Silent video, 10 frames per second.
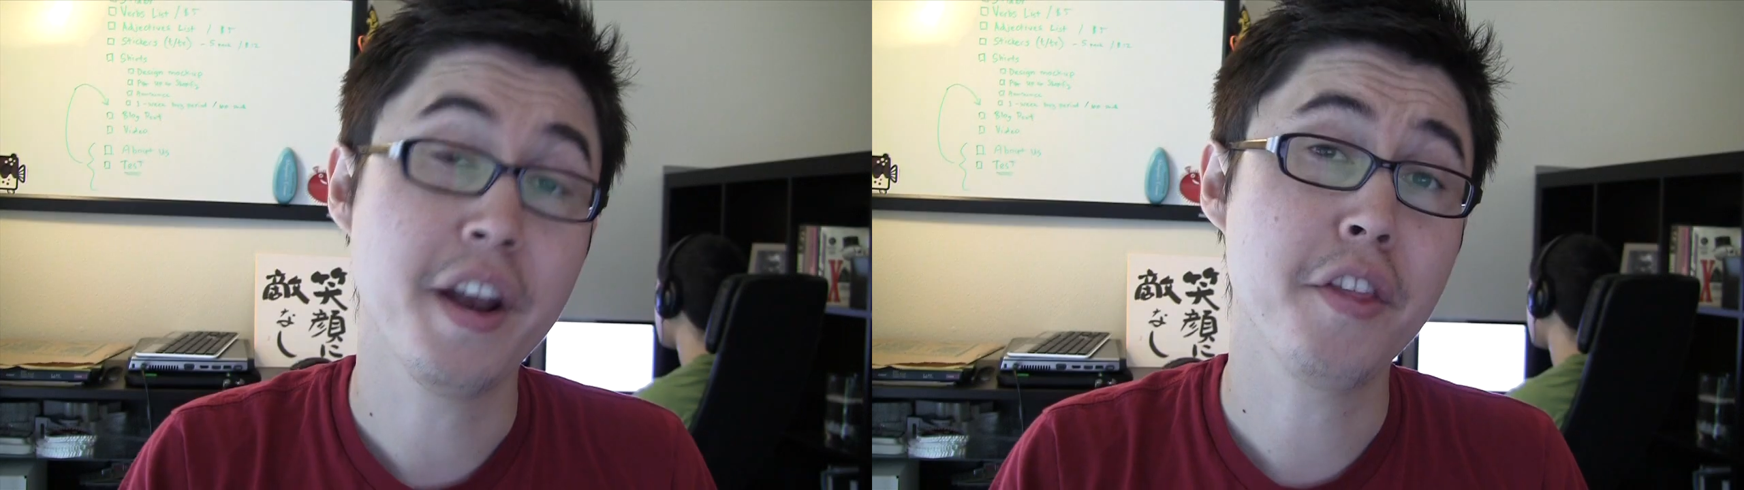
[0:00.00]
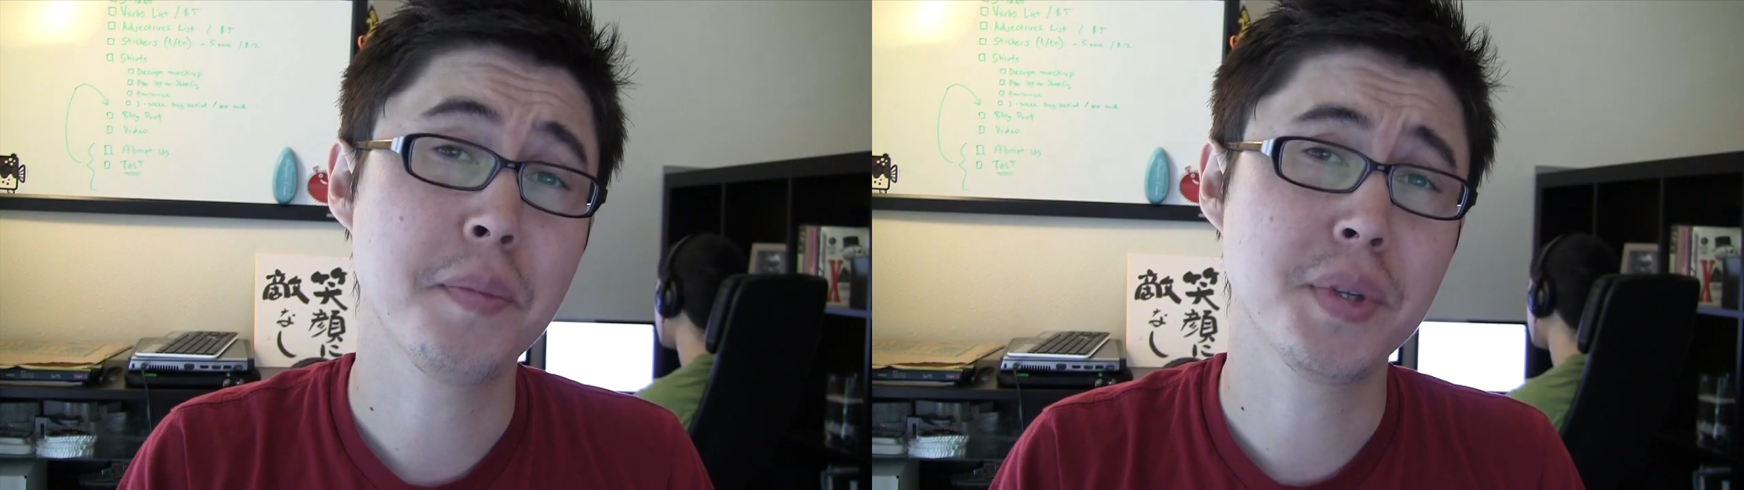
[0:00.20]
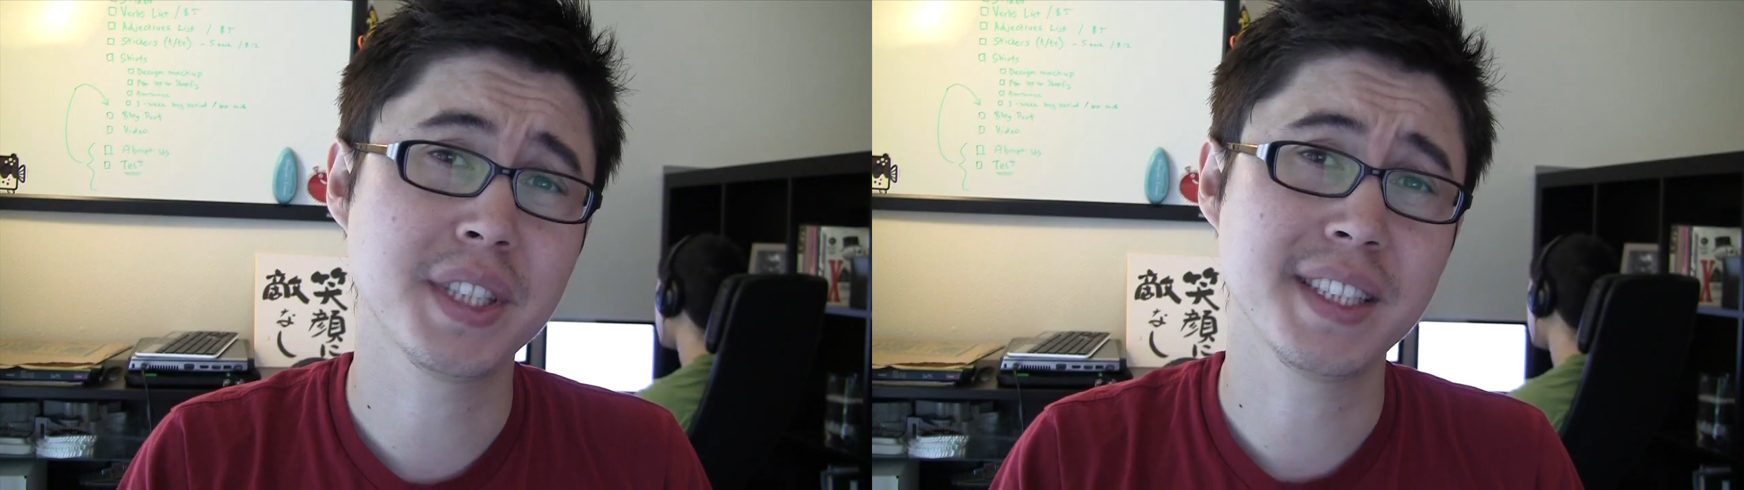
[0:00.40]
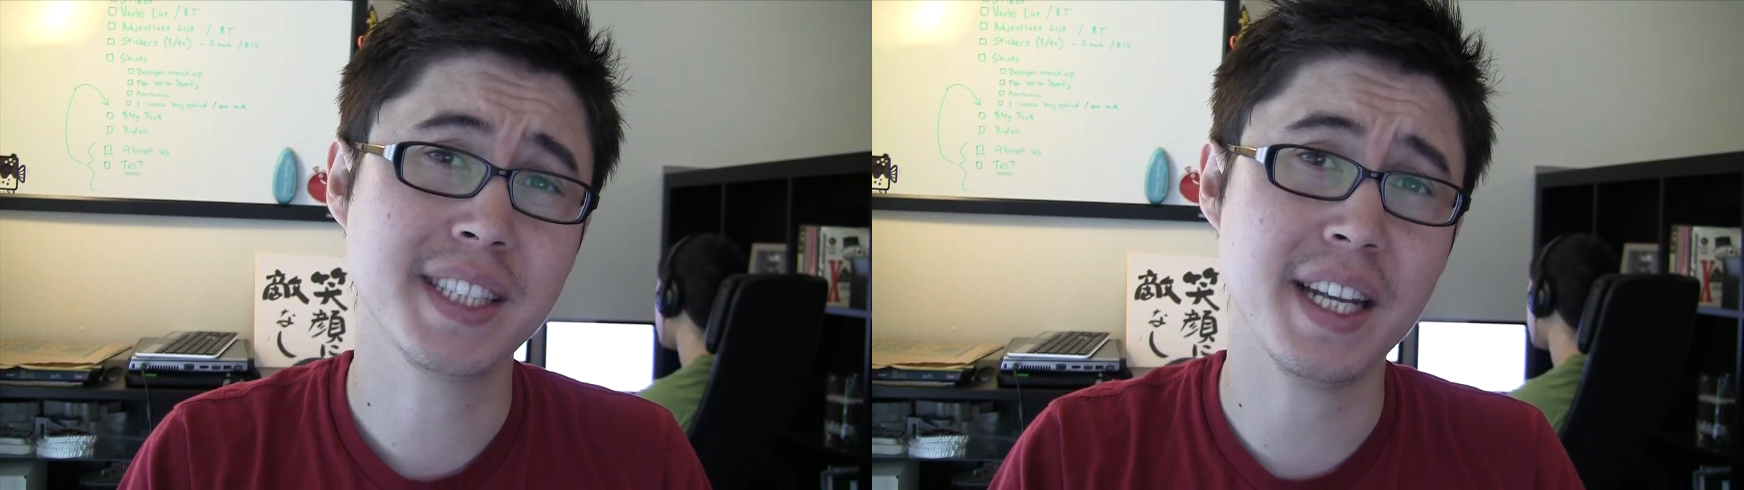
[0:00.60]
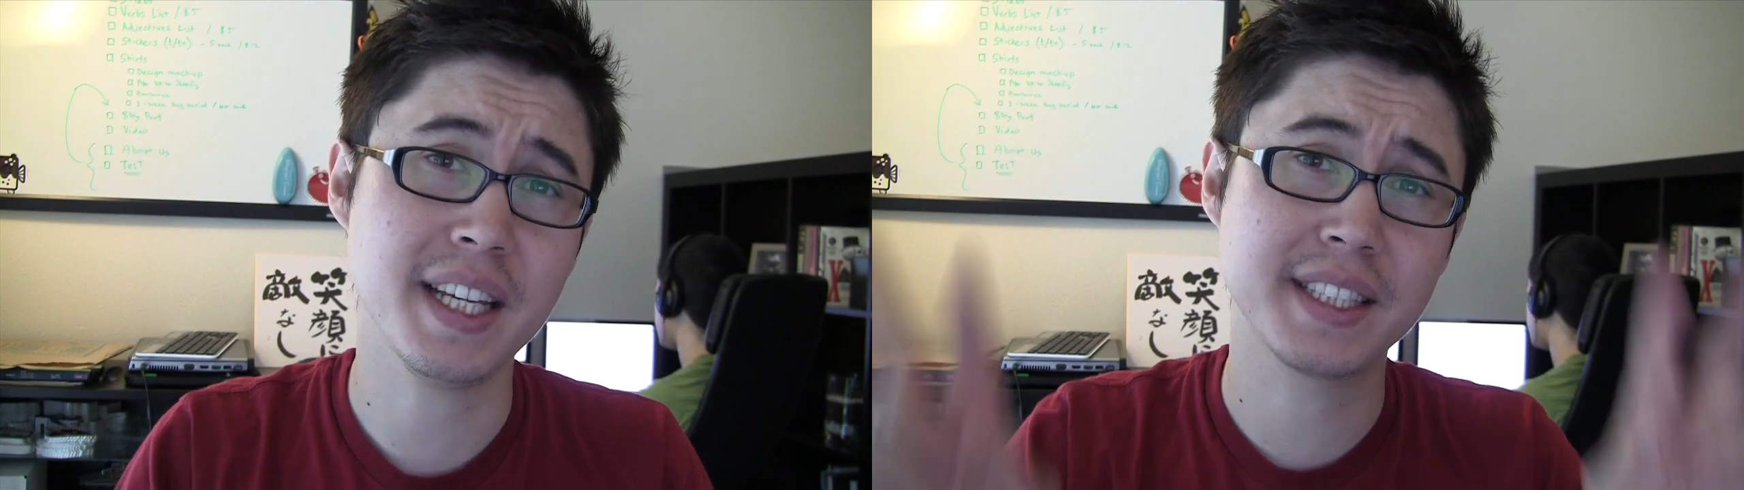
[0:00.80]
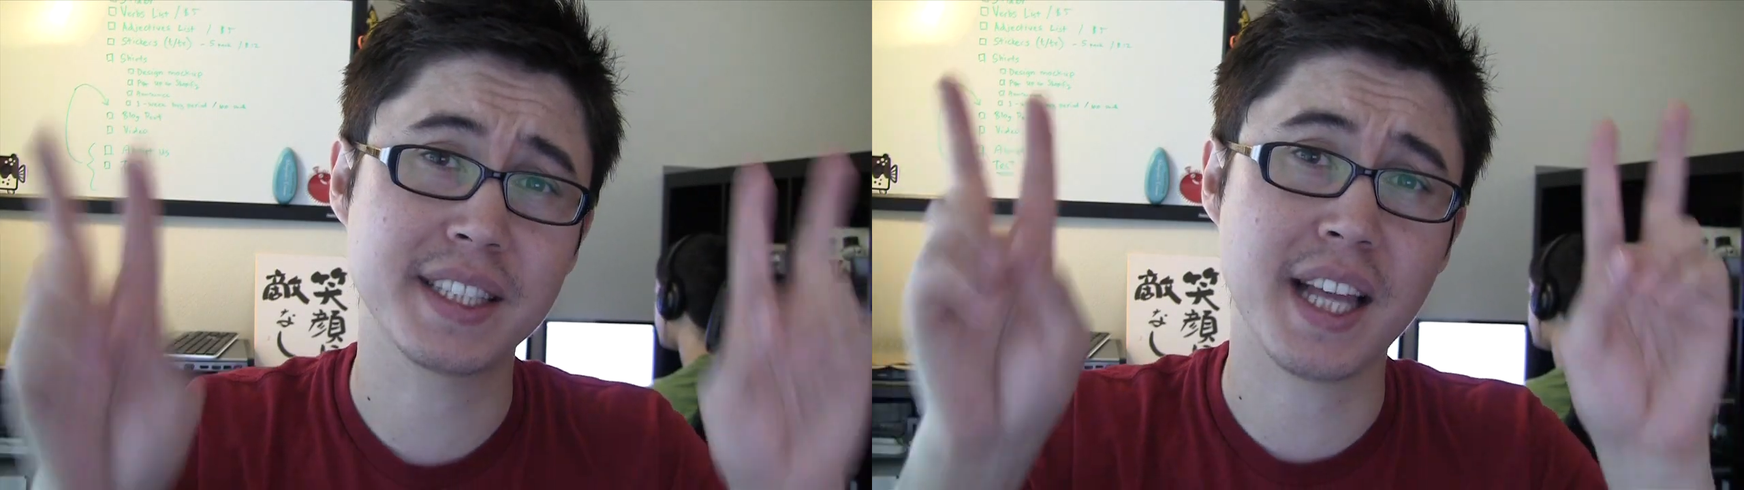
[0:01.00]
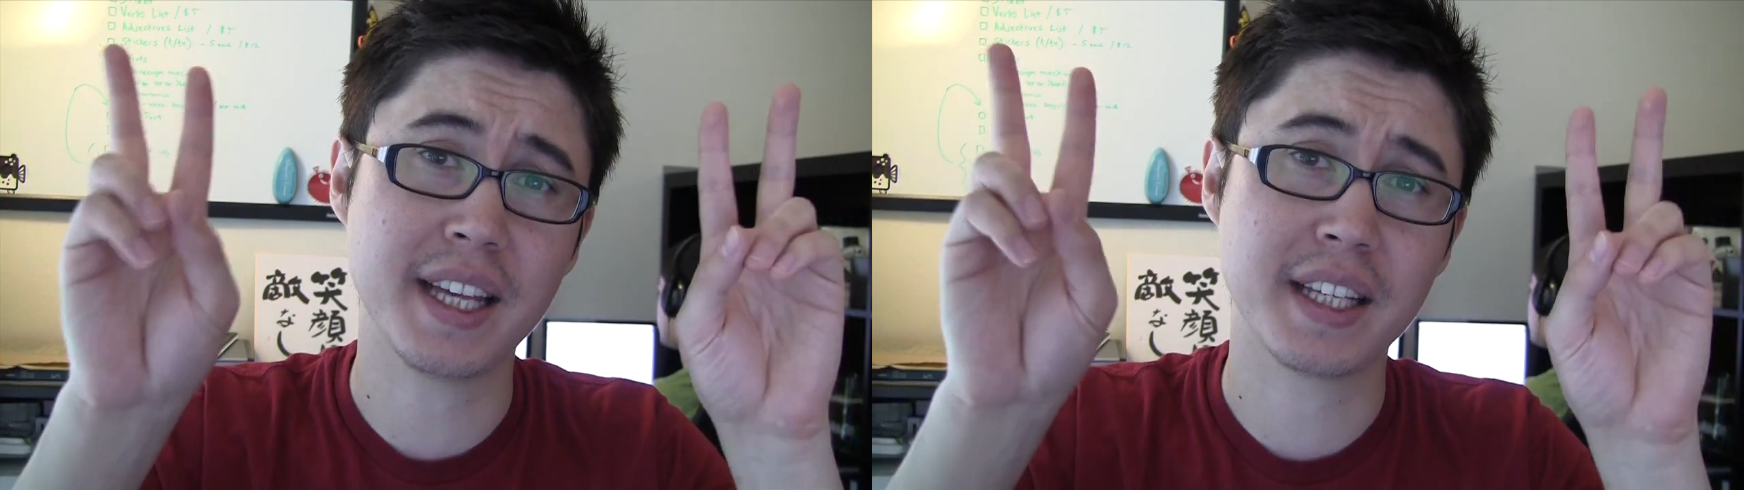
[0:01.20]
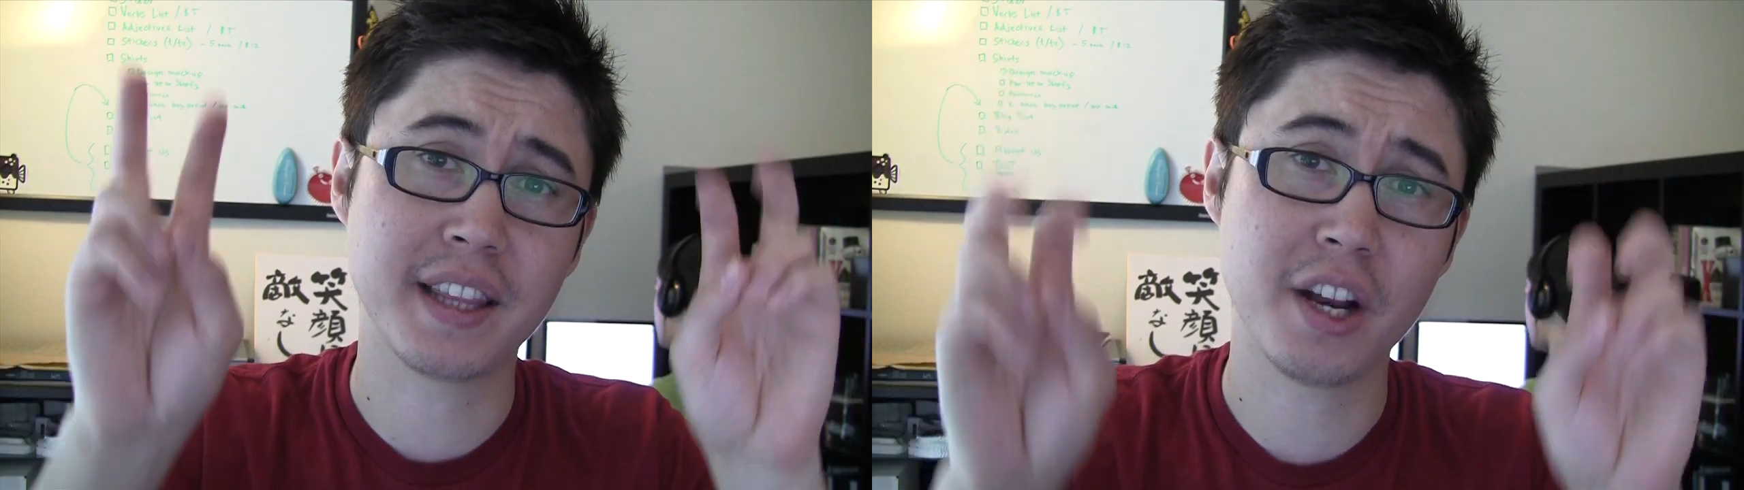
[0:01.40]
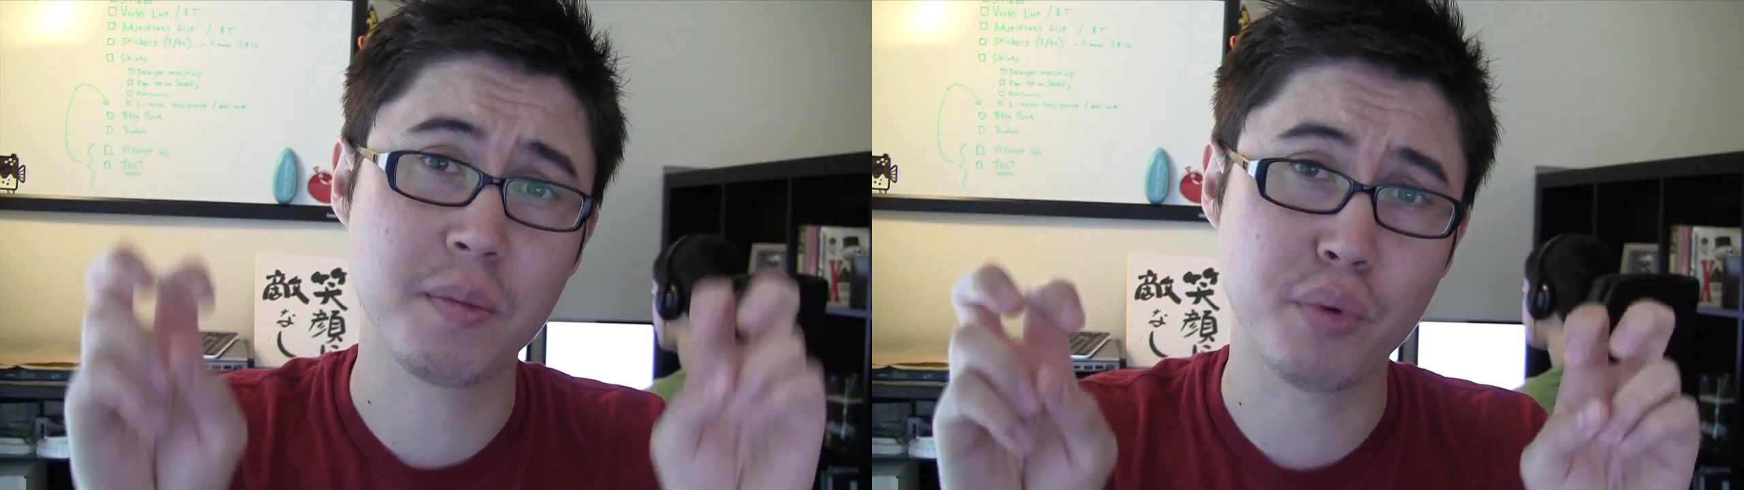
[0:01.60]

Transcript: Another person said it's like their